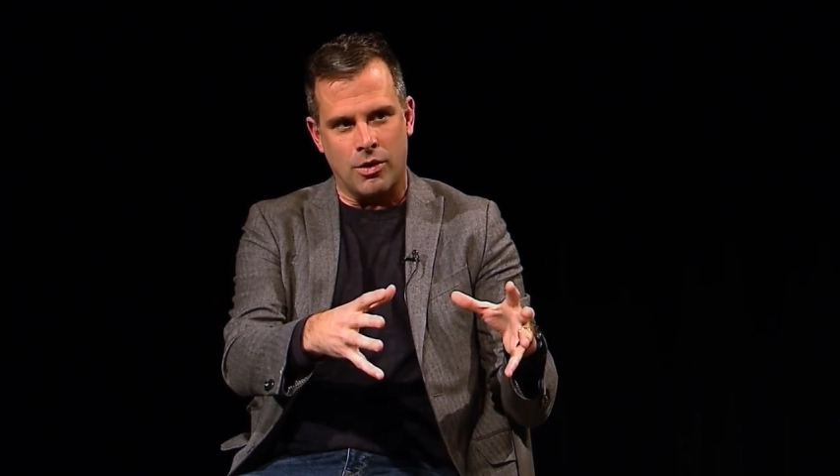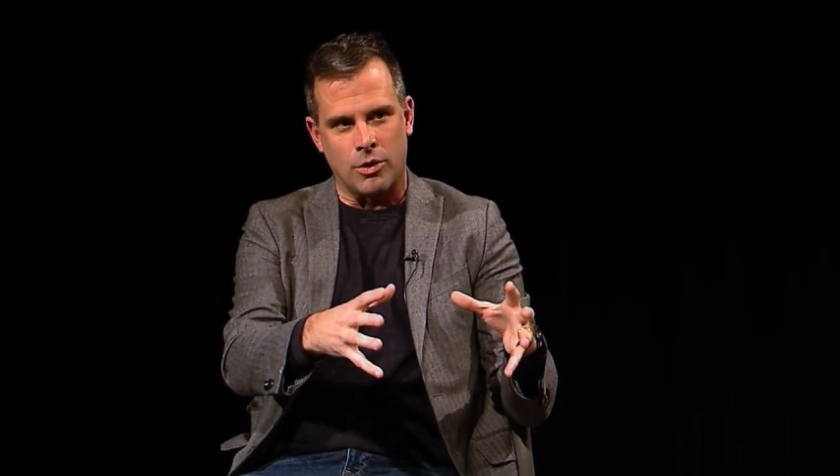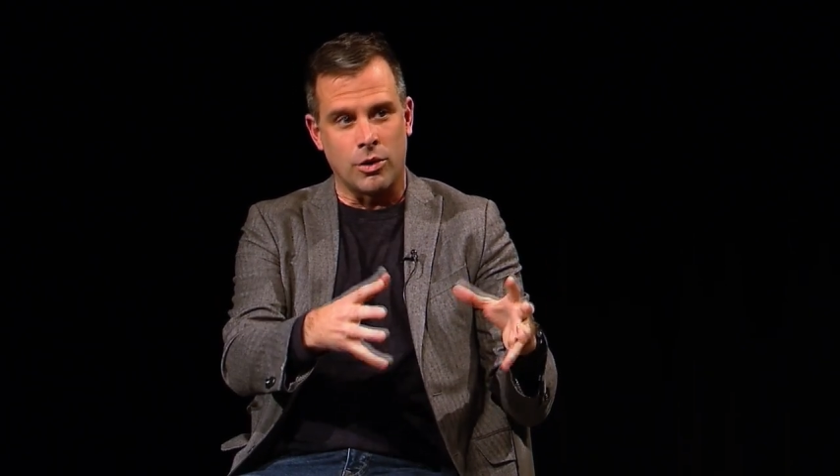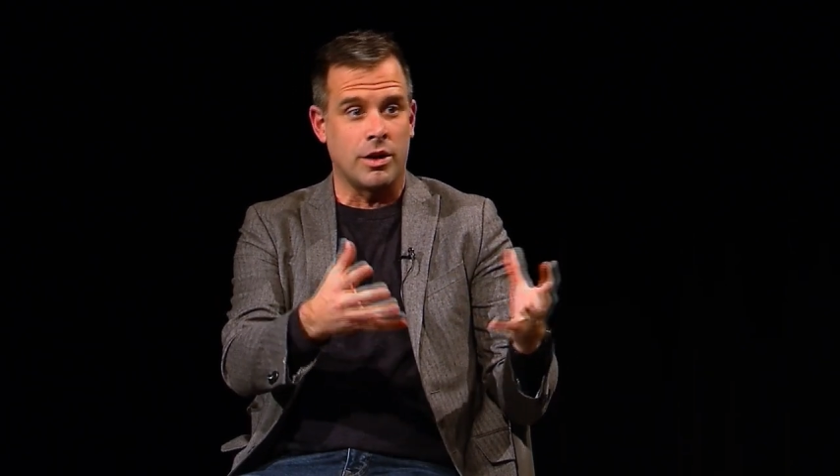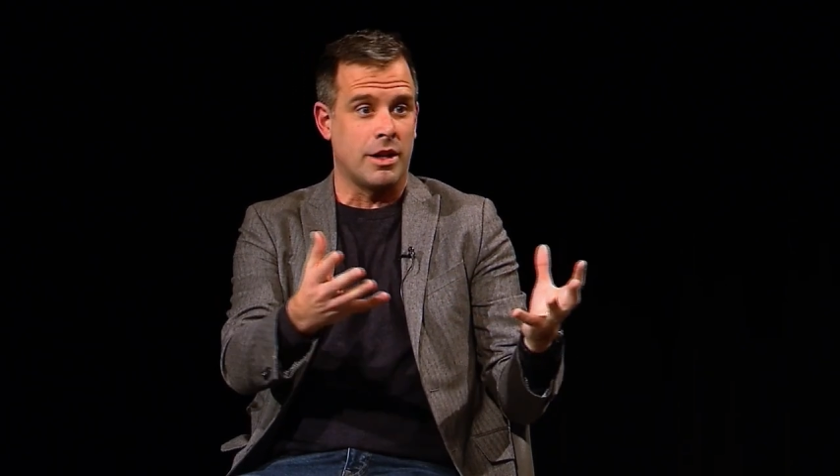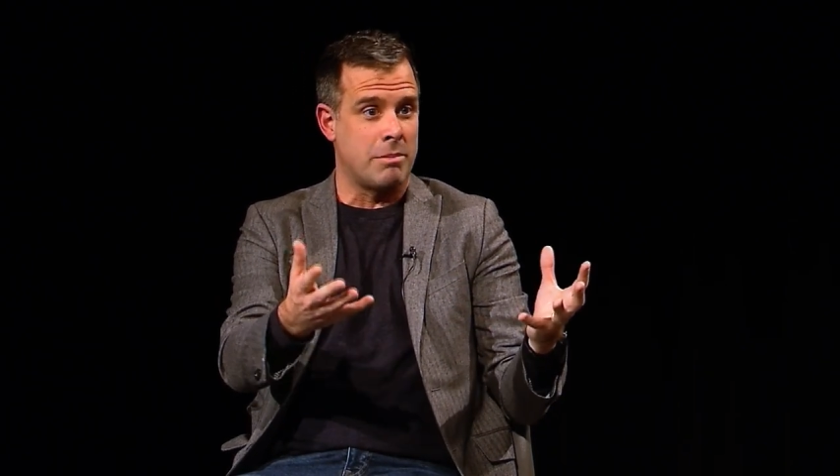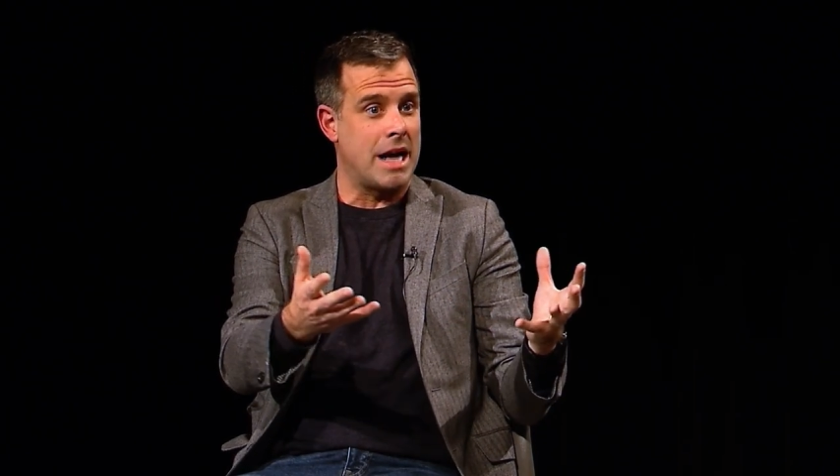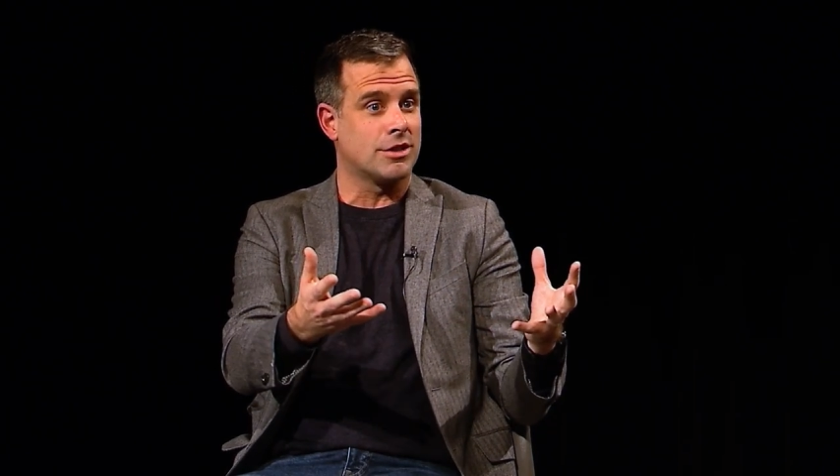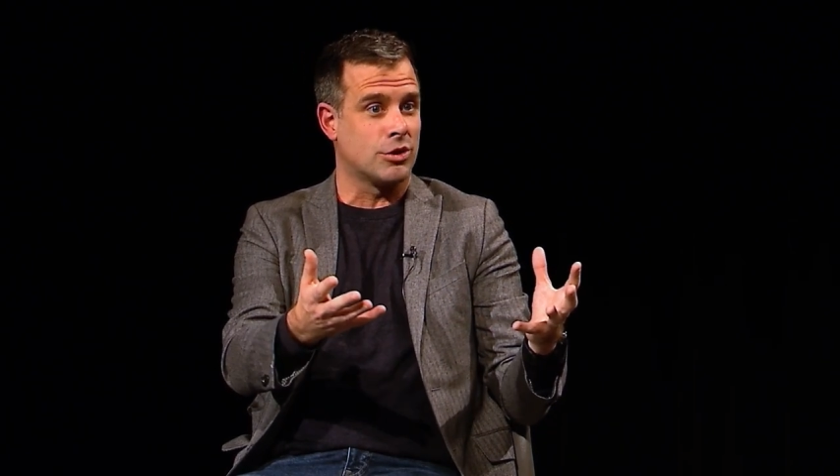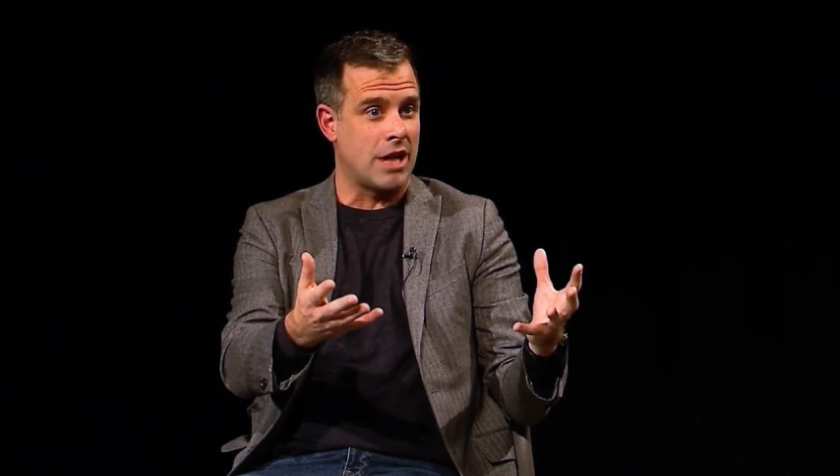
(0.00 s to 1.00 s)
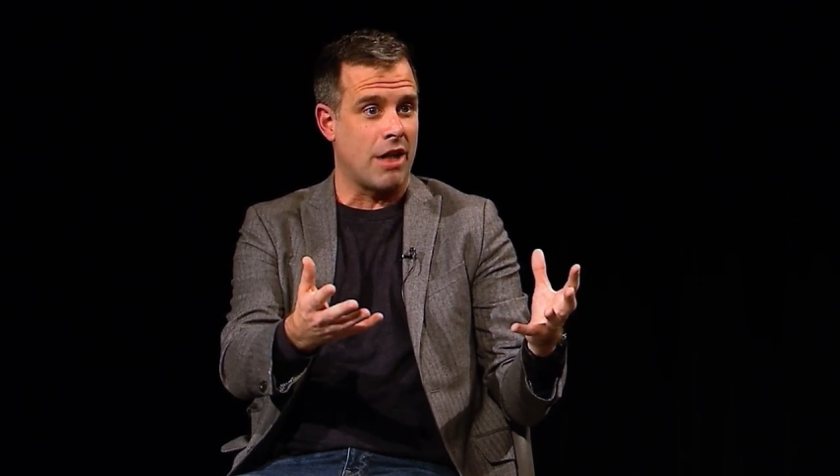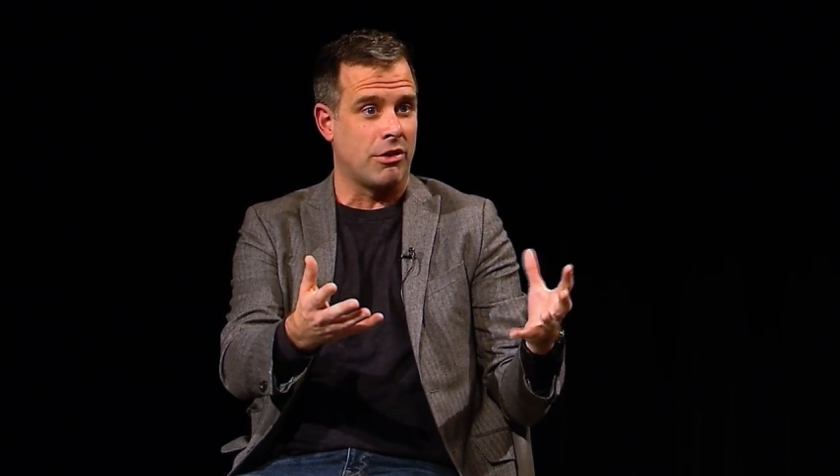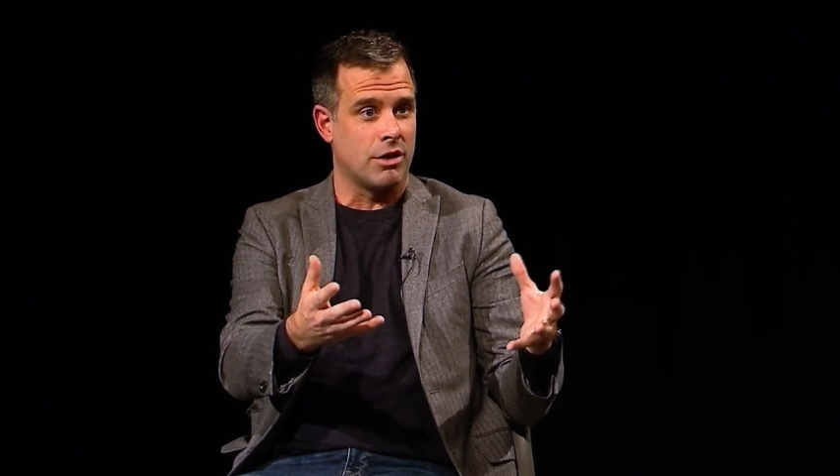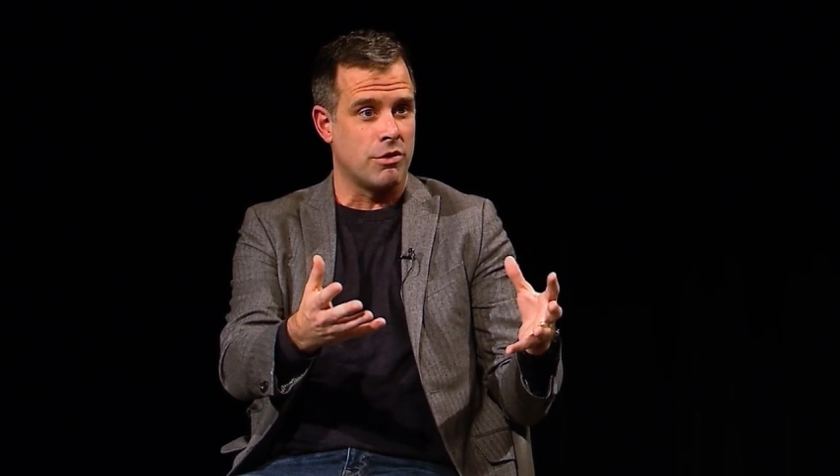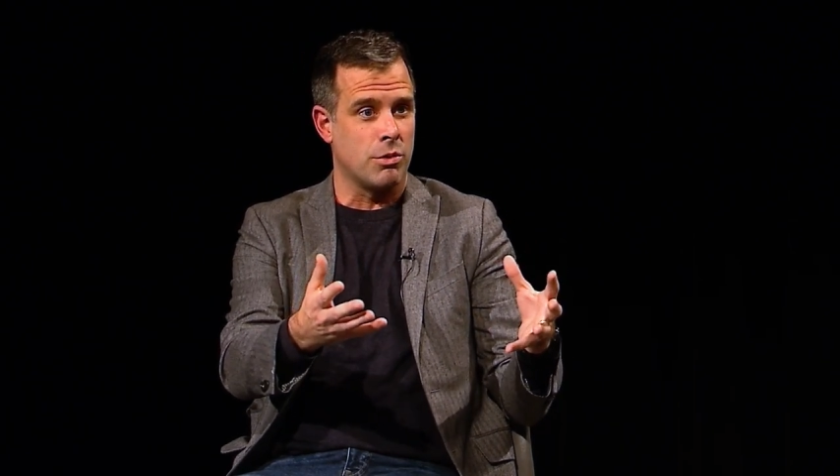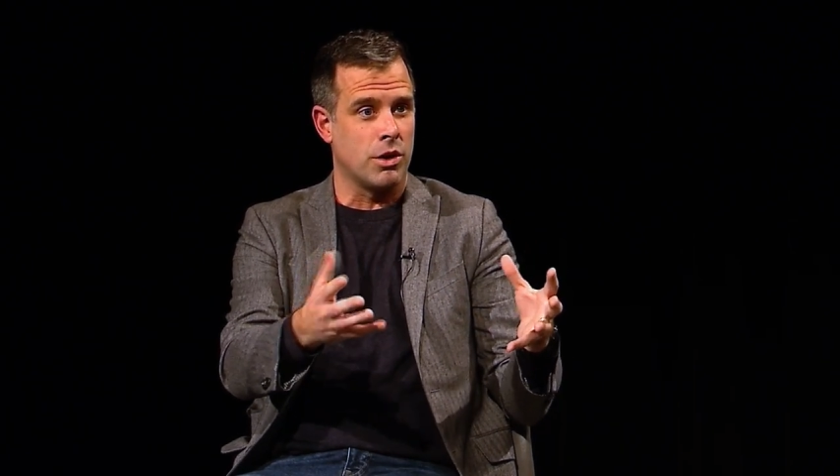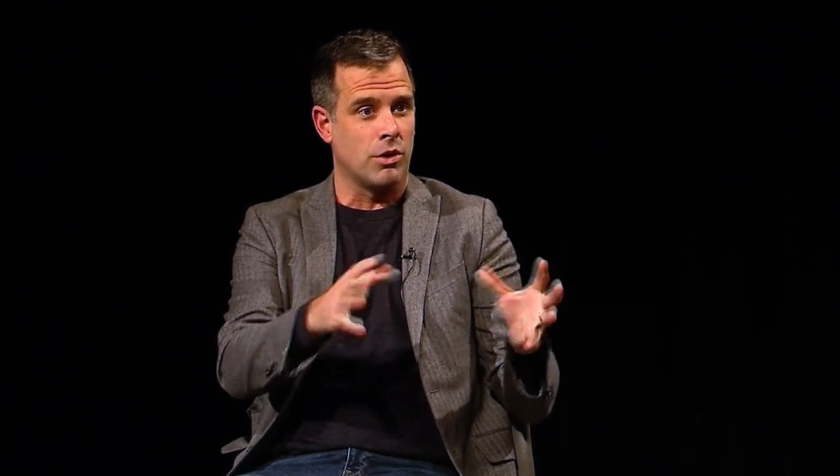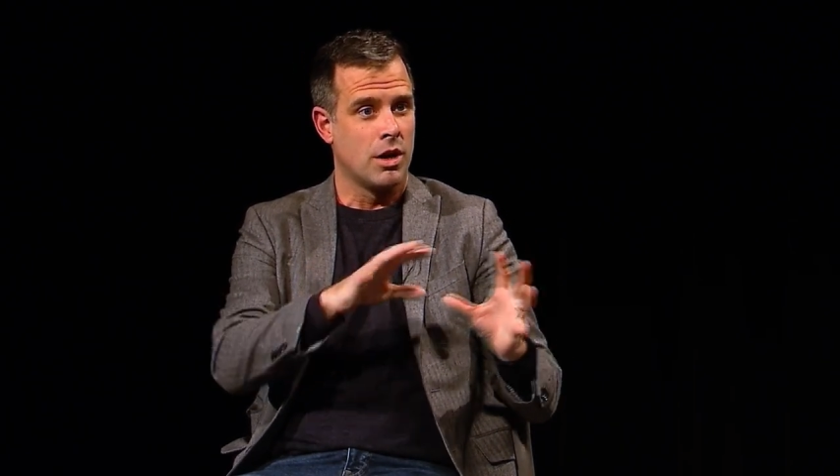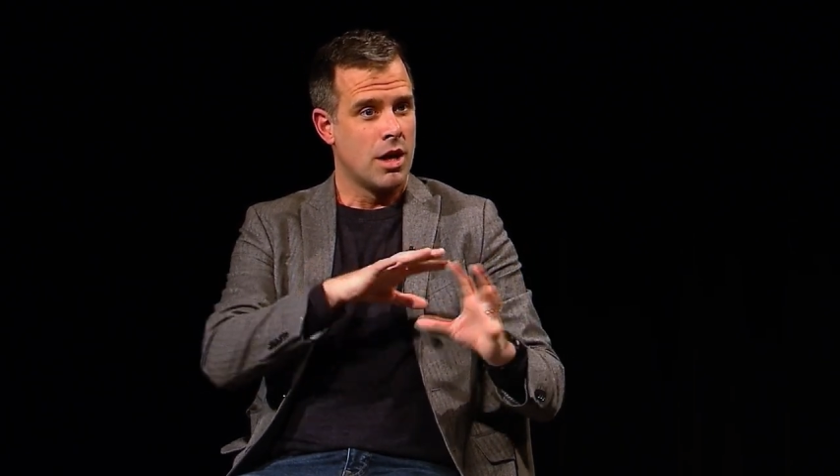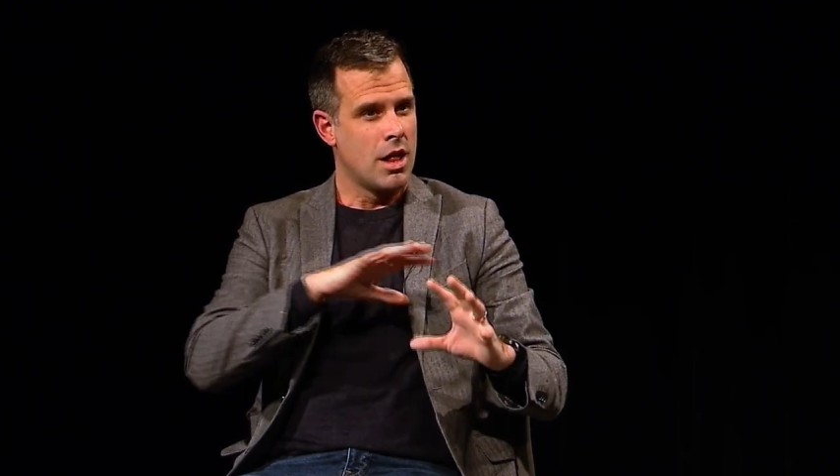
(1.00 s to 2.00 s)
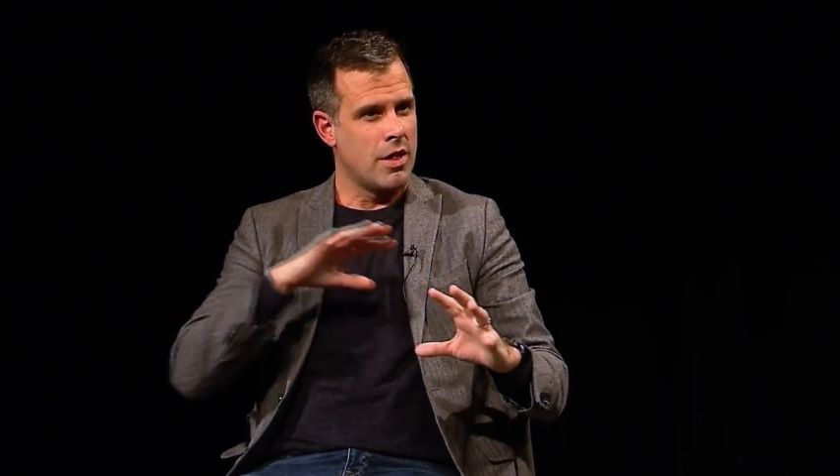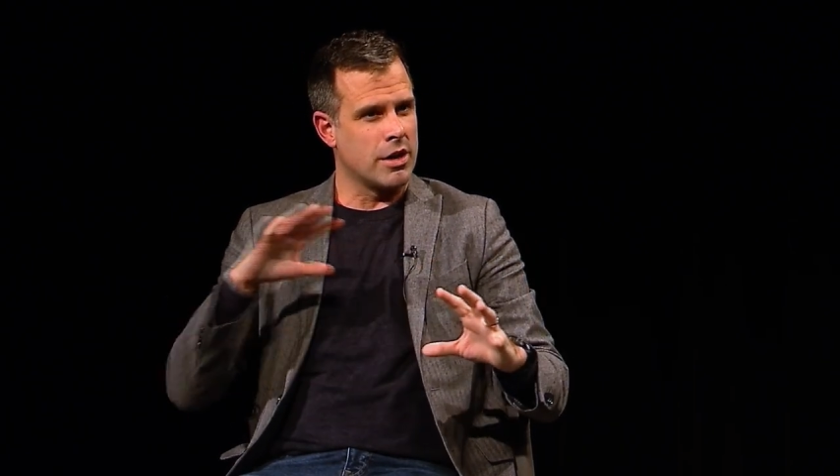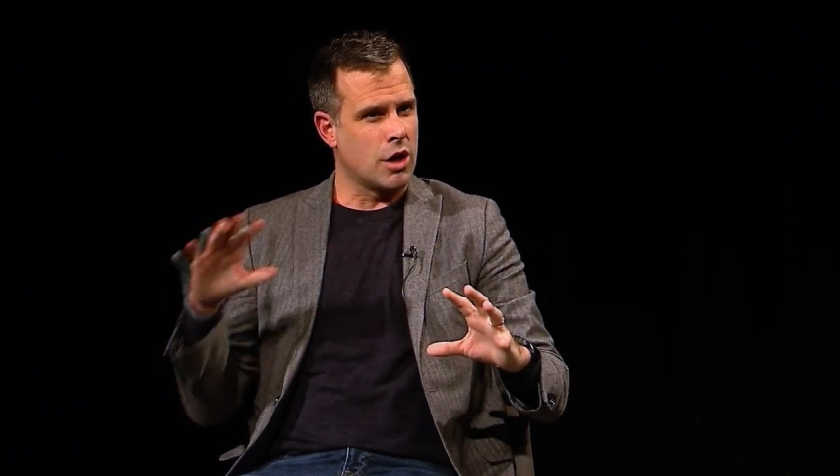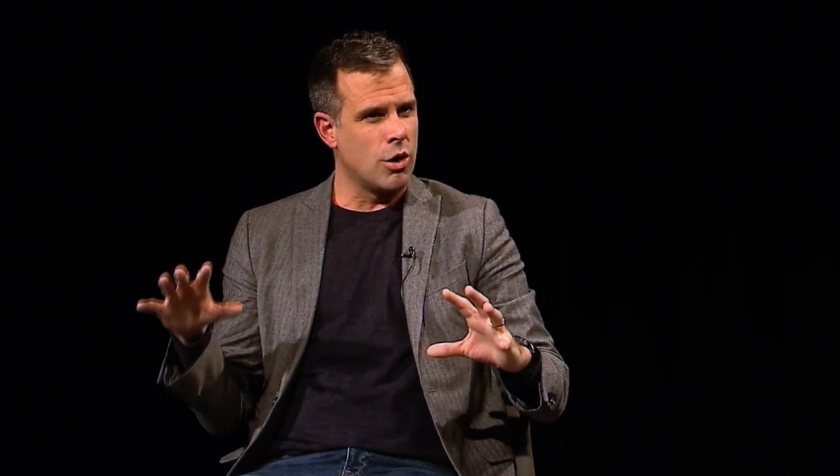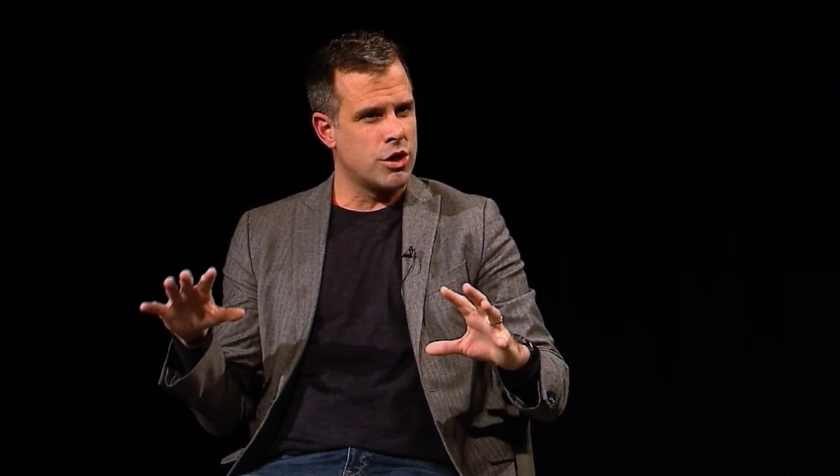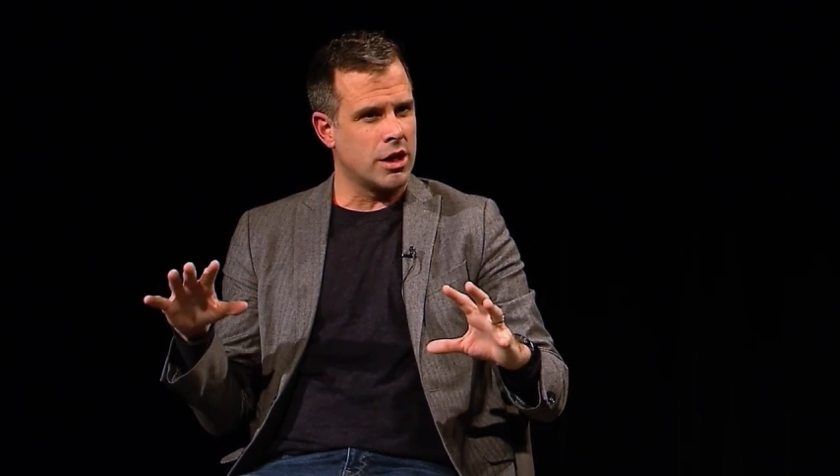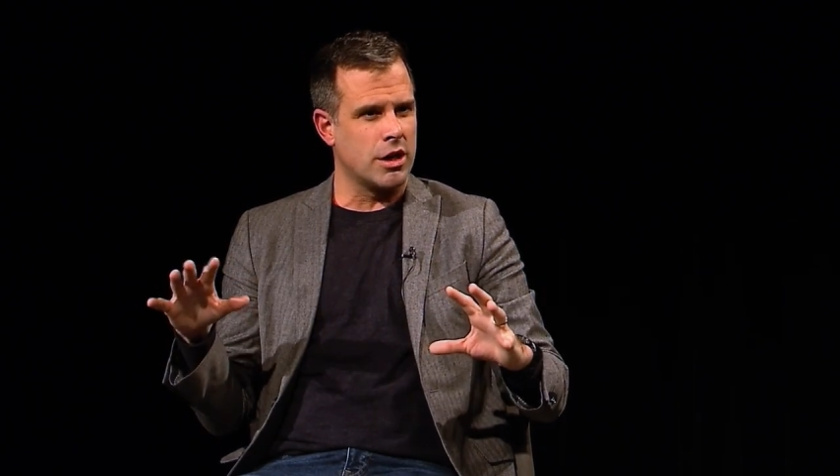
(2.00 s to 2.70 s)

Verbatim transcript: or a master's athlete, if you will, yeah. than coaching.